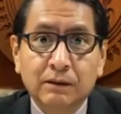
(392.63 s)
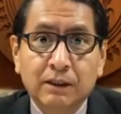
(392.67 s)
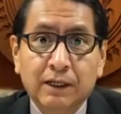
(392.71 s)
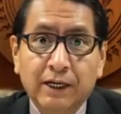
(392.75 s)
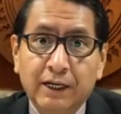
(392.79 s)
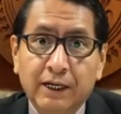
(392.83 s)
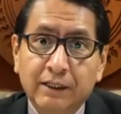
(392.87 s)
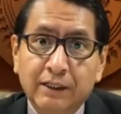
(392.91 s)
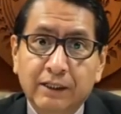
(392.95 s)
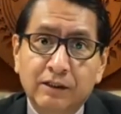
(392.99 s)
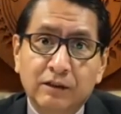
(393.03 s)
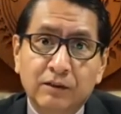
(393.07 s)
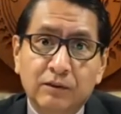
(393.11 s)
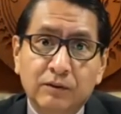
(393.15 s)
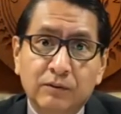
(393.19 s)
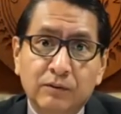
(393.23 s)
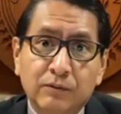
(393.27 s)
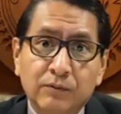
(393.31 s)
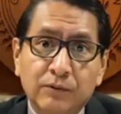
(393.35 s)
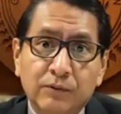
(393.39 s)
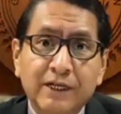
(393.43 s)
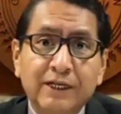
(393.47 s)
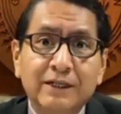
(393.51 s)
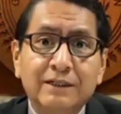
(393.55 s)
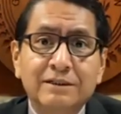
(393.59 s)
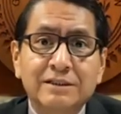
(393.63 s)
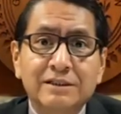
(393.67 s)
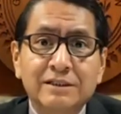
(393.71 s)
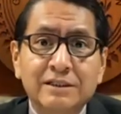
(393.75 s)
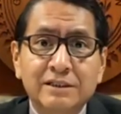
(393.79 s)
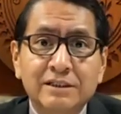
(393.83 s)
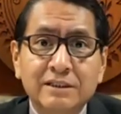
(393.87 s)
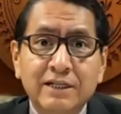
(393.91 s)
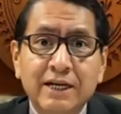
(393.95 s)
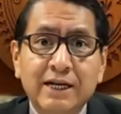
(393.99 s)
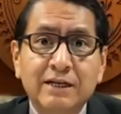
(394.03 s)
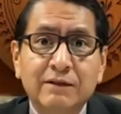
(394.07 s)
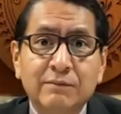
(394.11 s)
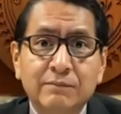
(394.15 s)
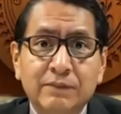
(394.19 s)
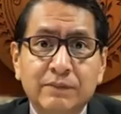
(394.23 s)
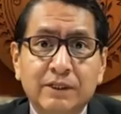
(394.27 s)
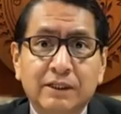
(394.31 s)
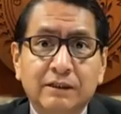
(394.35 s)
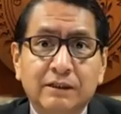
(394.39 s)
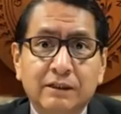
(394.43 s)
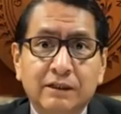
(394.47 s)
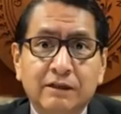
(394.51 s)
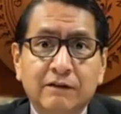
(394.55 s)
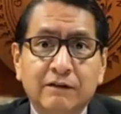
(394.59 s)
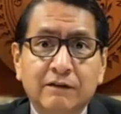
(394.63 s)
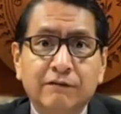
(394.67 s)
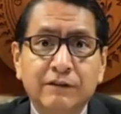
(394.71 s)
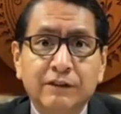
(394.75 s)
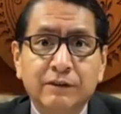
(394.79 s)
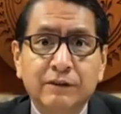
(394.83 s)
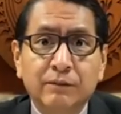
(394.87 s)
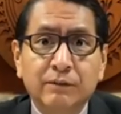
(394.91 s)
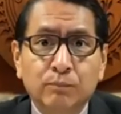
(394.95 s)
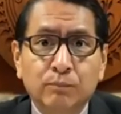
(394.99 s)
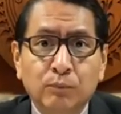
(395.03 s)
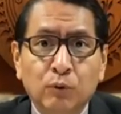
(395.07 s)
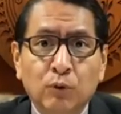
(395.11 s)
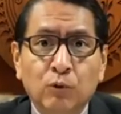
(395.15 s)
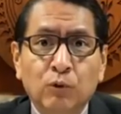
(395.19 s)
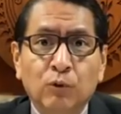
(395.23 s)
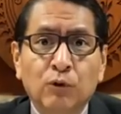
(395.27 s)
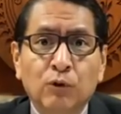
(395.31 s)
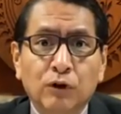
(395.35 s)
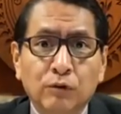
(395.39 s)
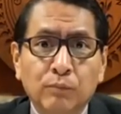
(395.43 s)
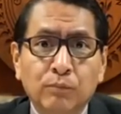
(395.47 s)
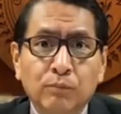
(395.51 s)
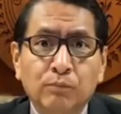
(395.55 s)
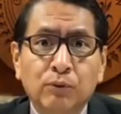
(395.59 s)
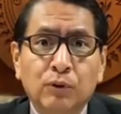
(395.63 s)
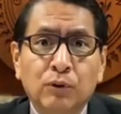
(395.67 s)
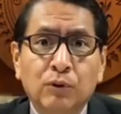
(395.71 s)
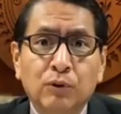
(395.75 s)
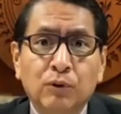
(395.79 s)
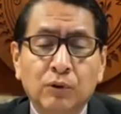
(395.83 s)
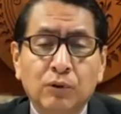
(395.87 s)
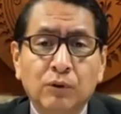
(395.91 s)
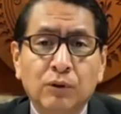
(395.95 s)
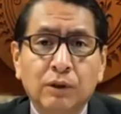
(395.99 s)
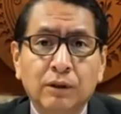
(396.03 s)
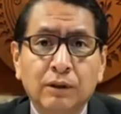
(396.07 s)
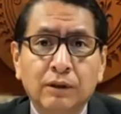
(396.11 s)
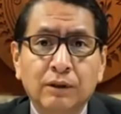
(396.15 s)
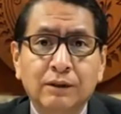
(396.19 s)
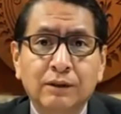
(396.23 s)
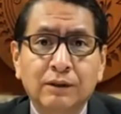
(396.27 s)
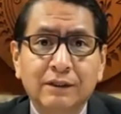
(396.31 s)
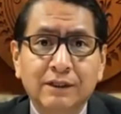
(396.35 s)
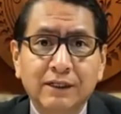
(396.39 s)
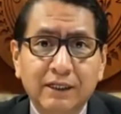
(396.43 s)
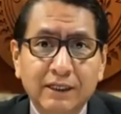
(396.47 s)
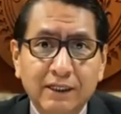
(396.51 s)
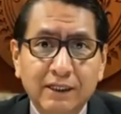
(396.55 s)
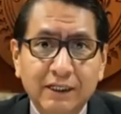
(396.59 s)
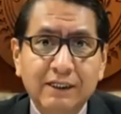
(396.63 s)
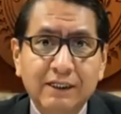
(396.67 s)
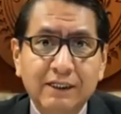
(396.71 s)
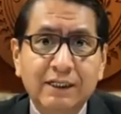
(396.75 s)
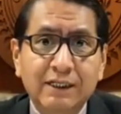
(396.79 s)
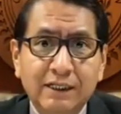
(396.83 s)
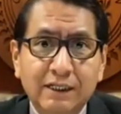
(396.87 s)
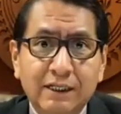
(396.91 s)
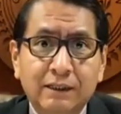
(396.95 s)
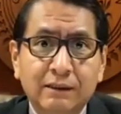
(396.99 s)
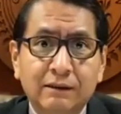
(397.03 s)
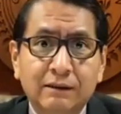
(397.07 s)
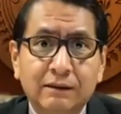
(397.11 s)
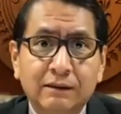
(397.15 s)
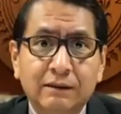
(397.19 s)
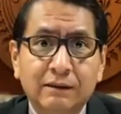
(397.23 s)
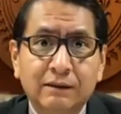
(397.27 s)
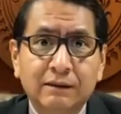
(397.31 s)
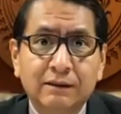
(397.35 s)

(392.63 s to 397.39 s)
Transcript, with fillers: and the reinstatement of the poor, poor Indian,